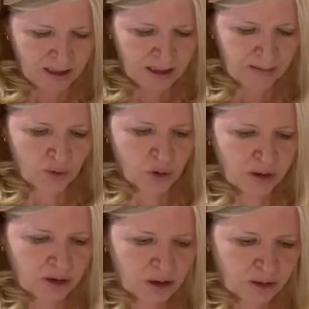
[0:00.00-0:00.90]
I'm
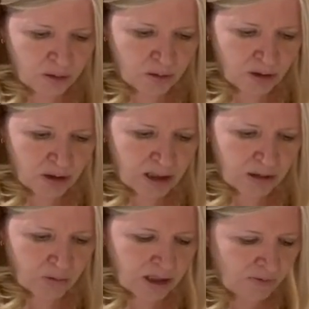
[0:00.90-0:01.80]
going to
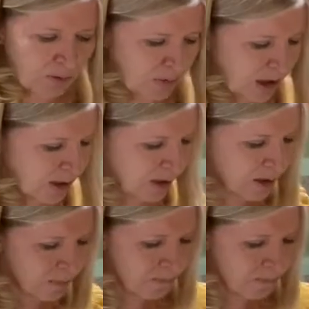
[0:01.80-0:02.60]
get rid of the mixer,